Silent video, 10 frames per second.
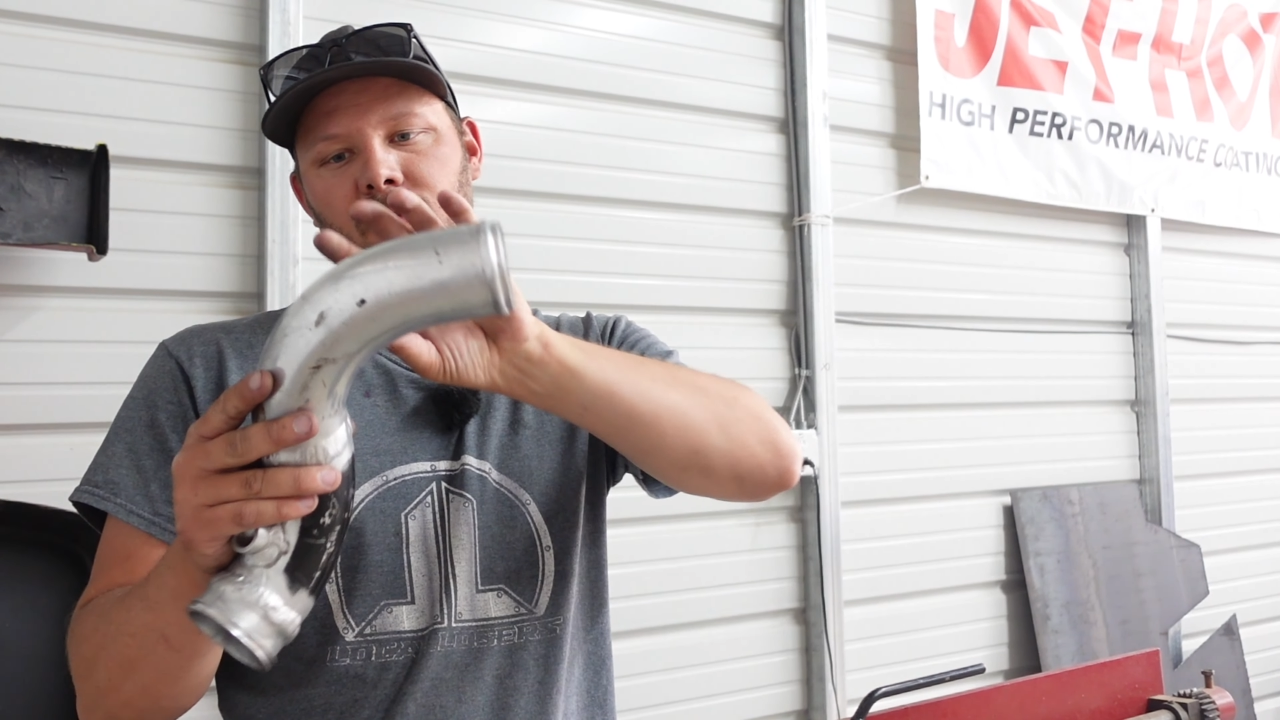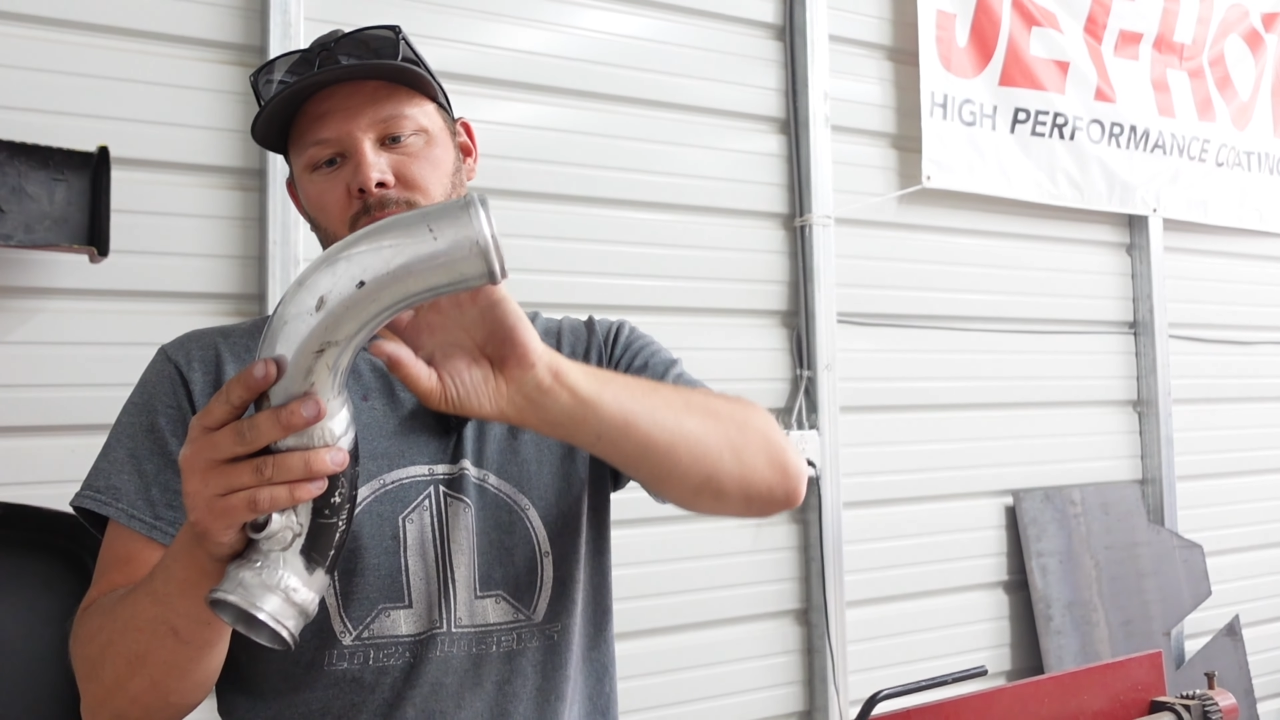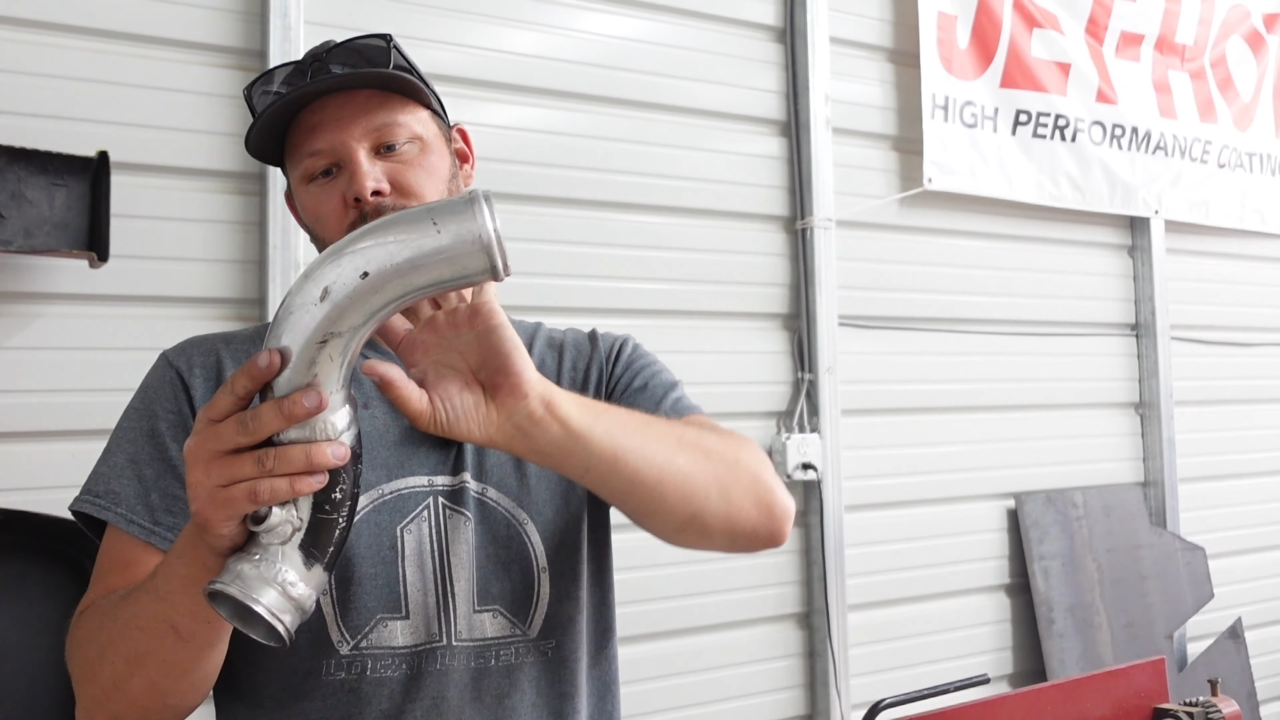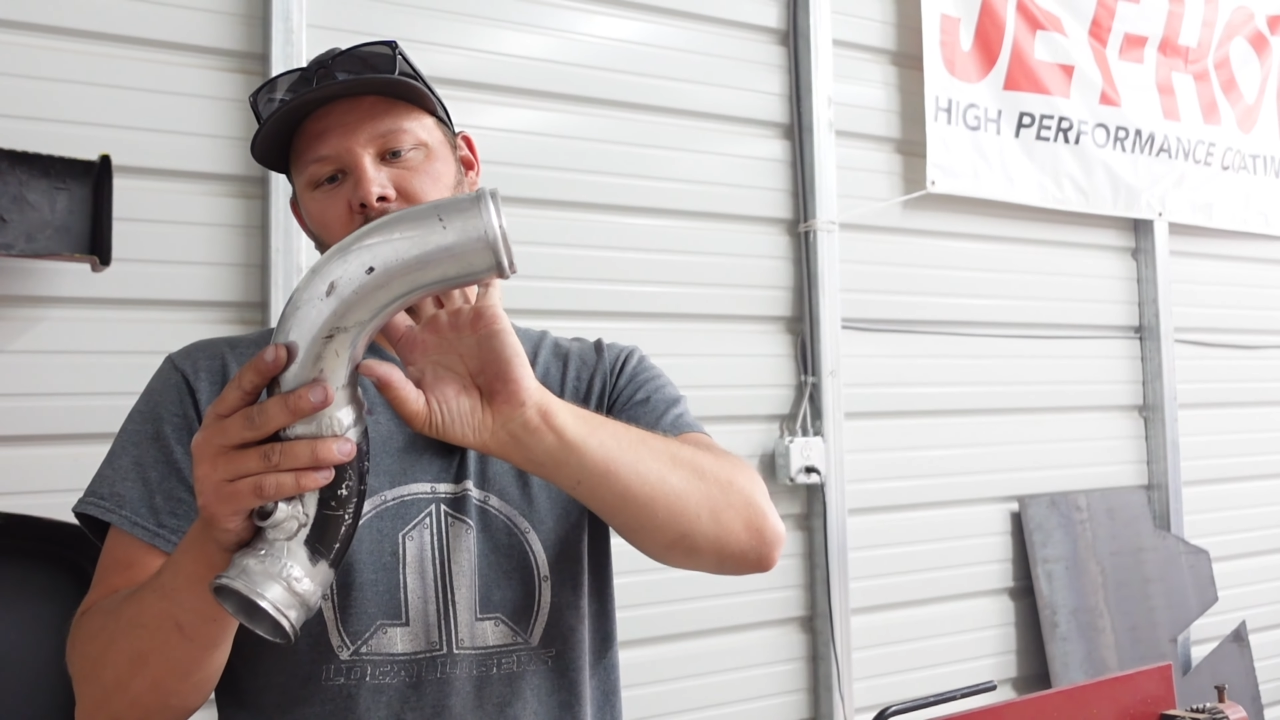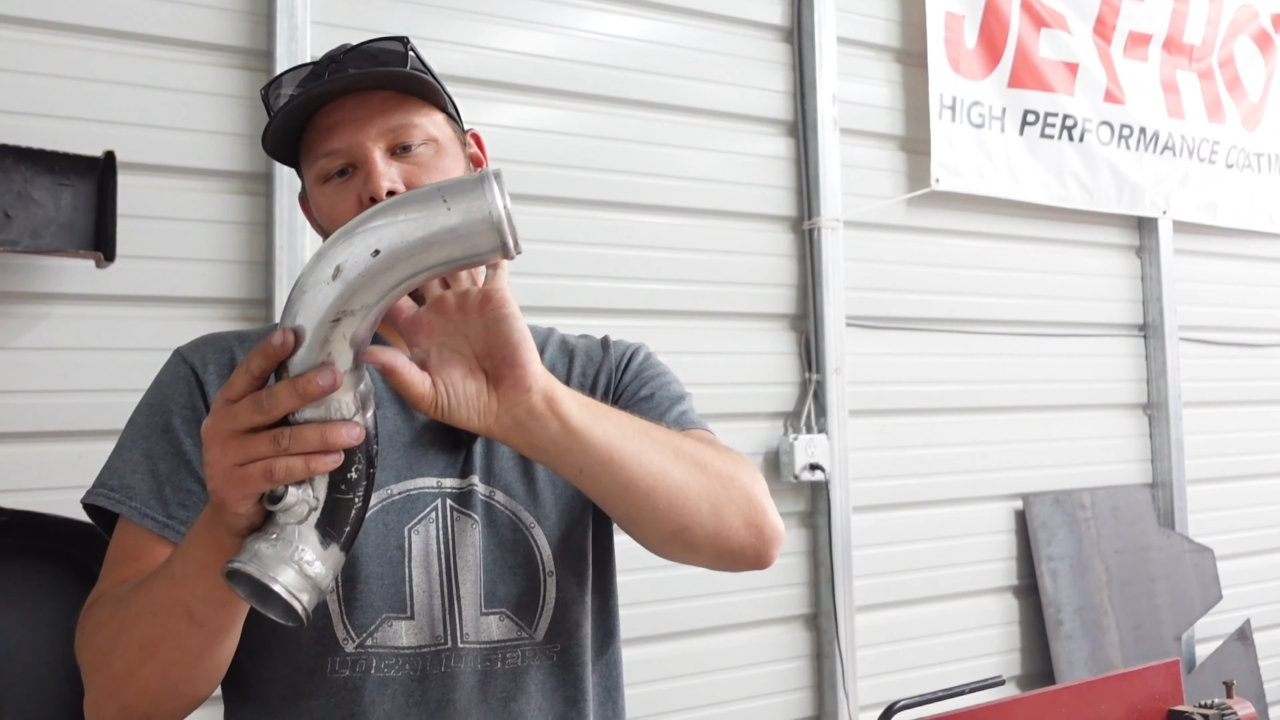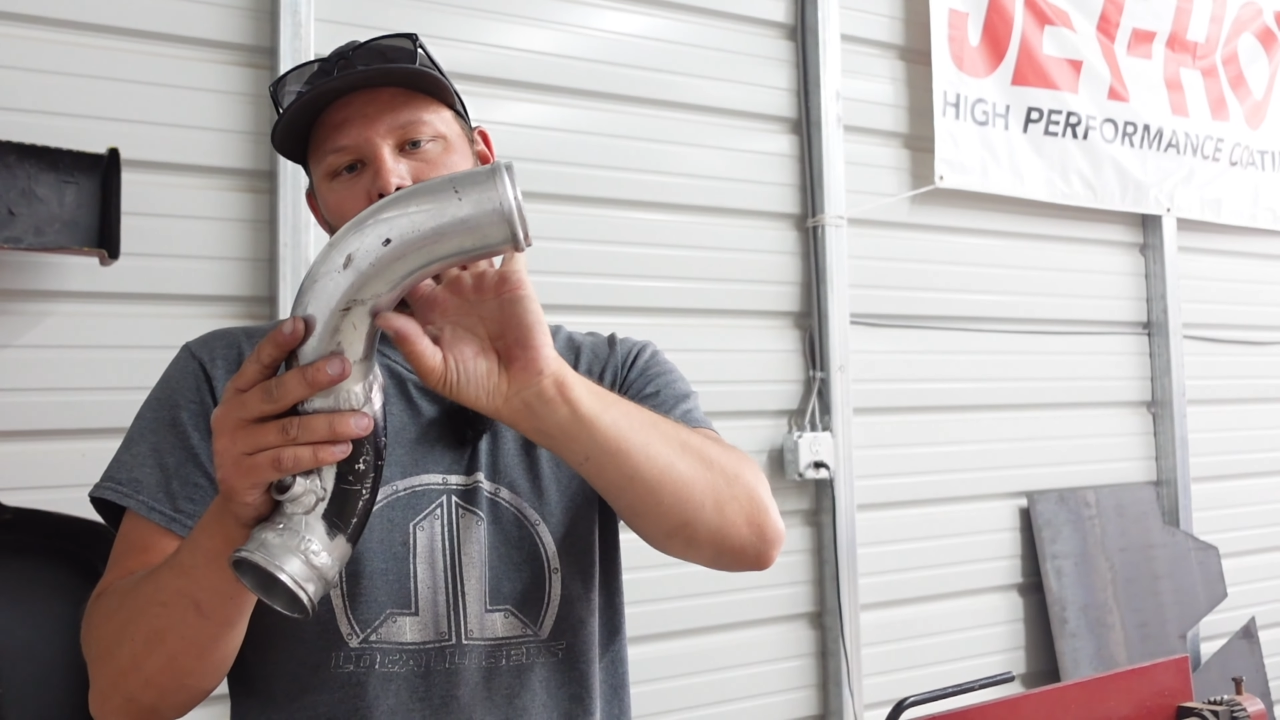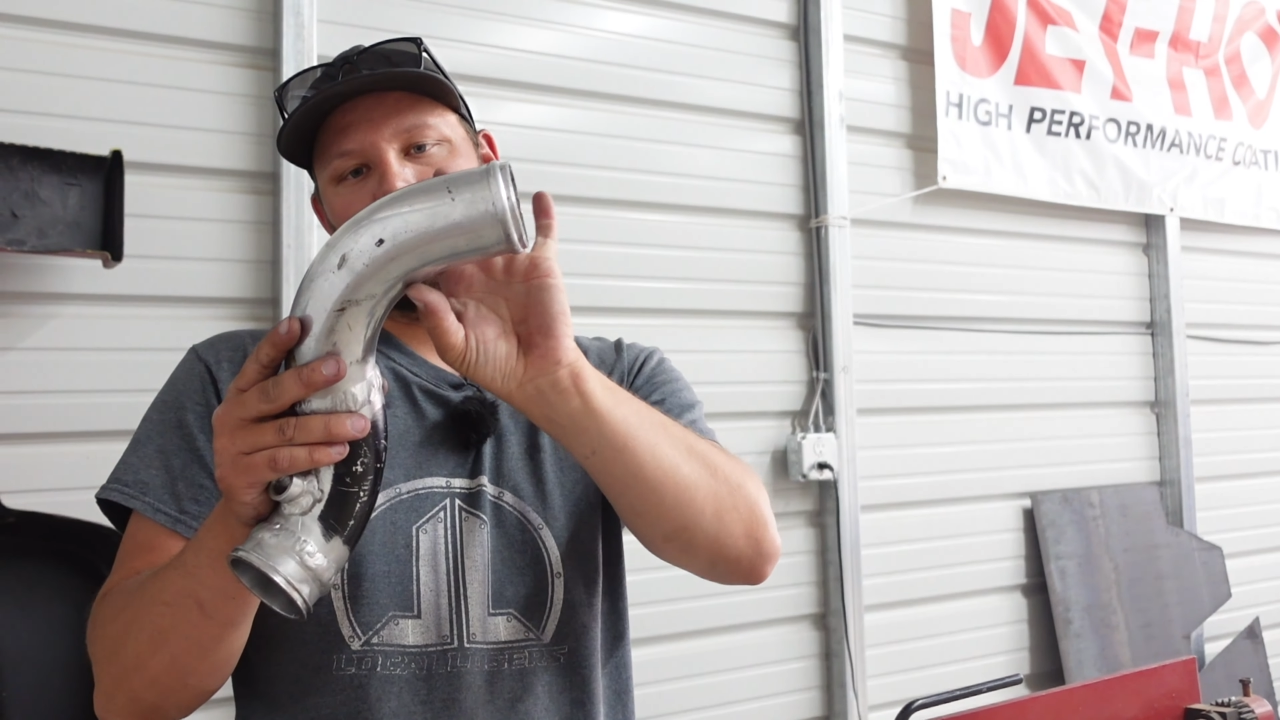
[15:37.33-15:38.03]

So when you try to